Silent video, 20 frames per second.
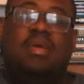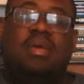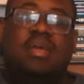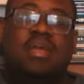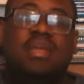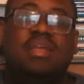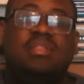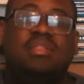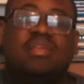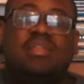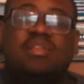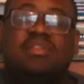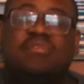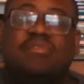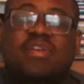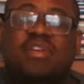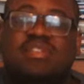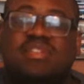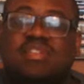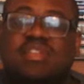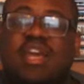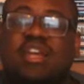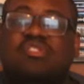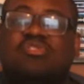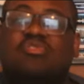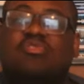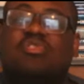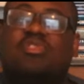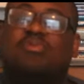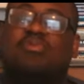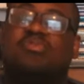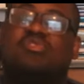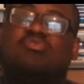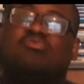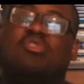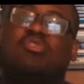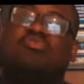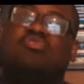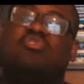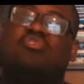he did an investigation on a
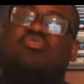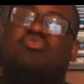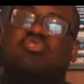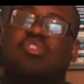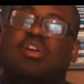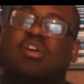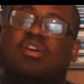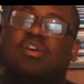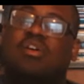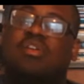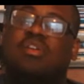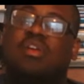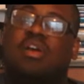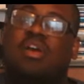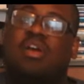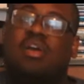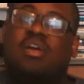prescription drug